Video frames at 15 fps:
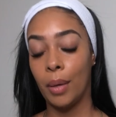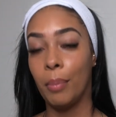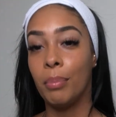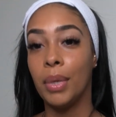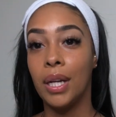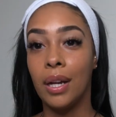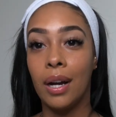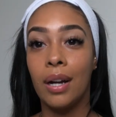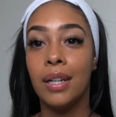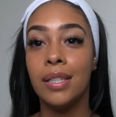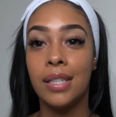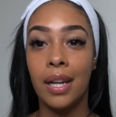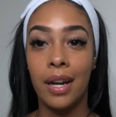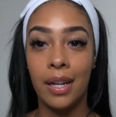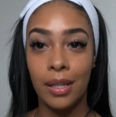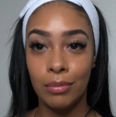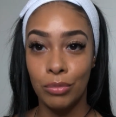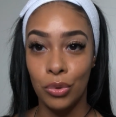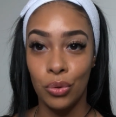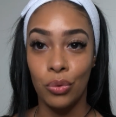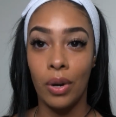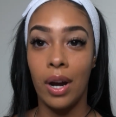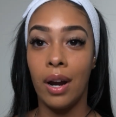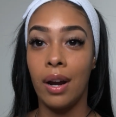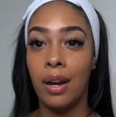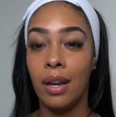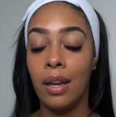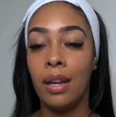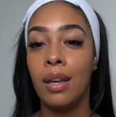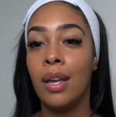Because I am
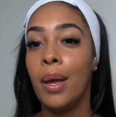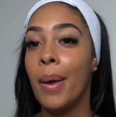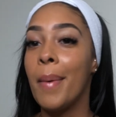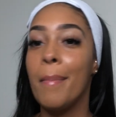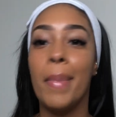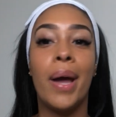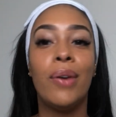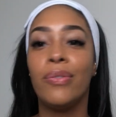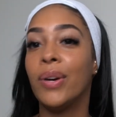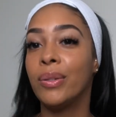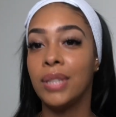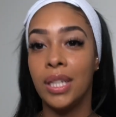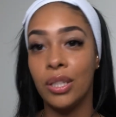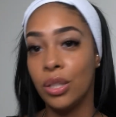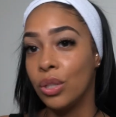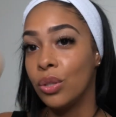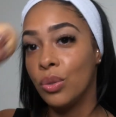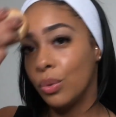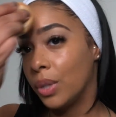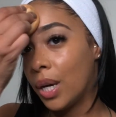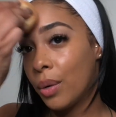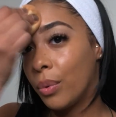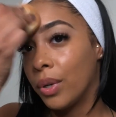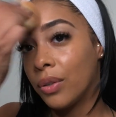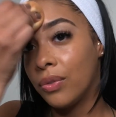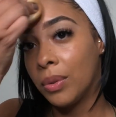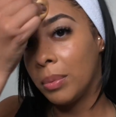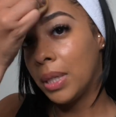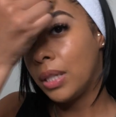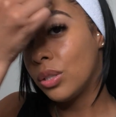dry, matte foundations do not work for
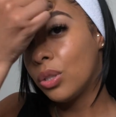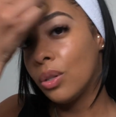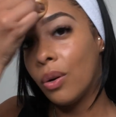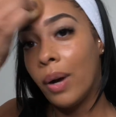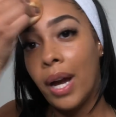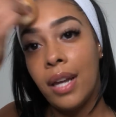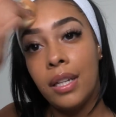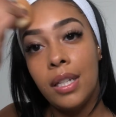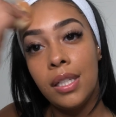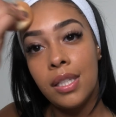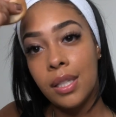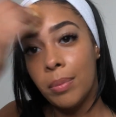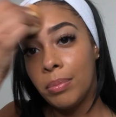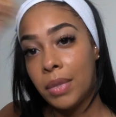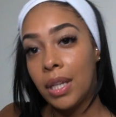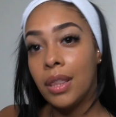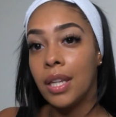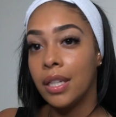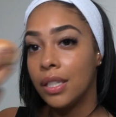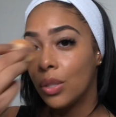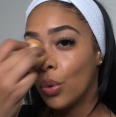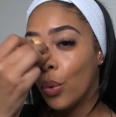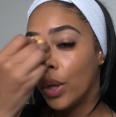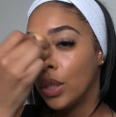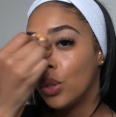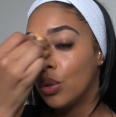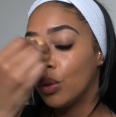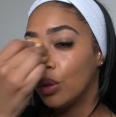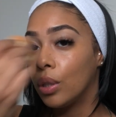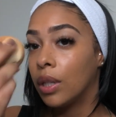me. So I need something that's going to
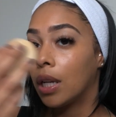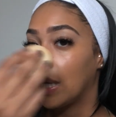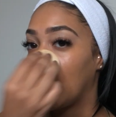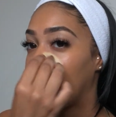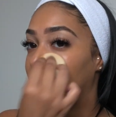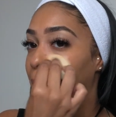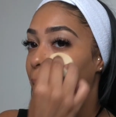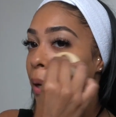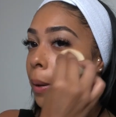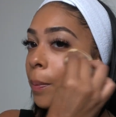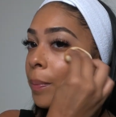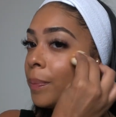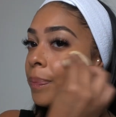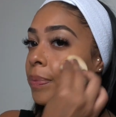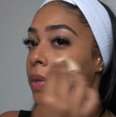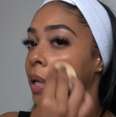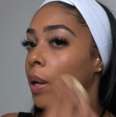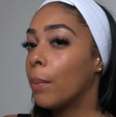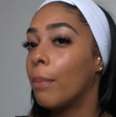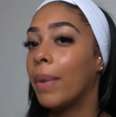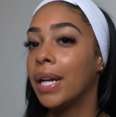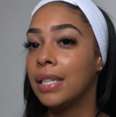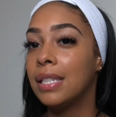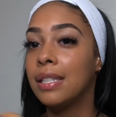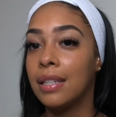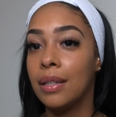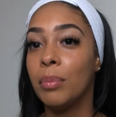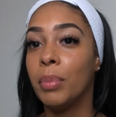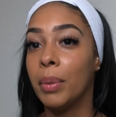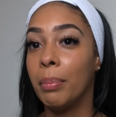look like my
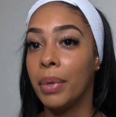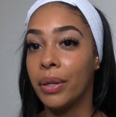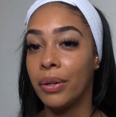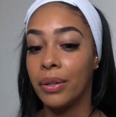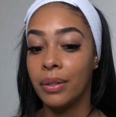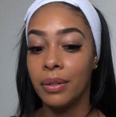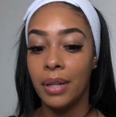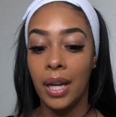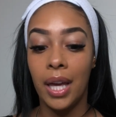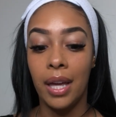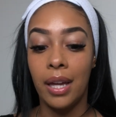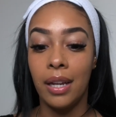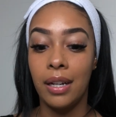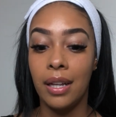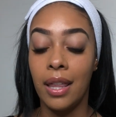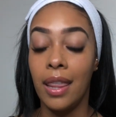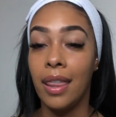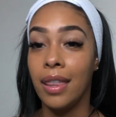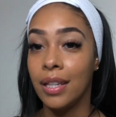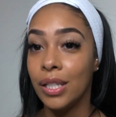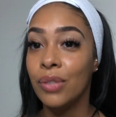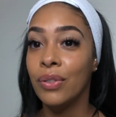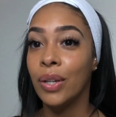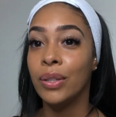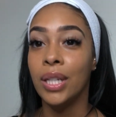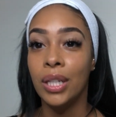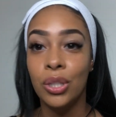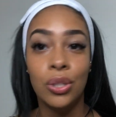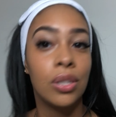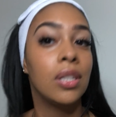skin but better. And this
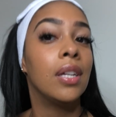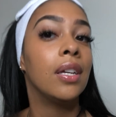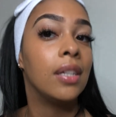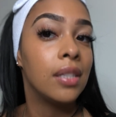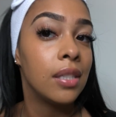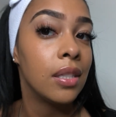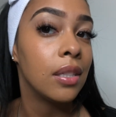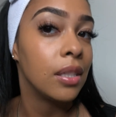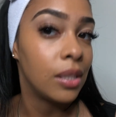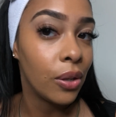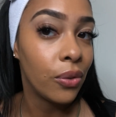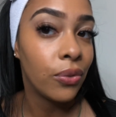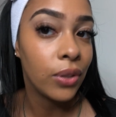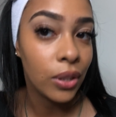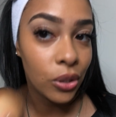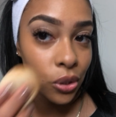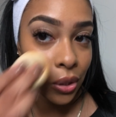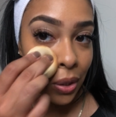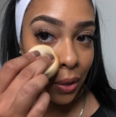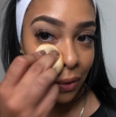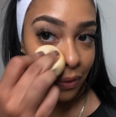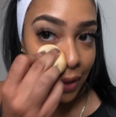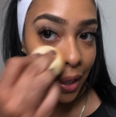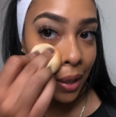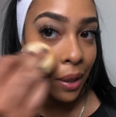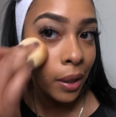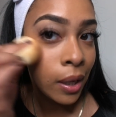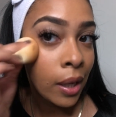foundation is the definition of that.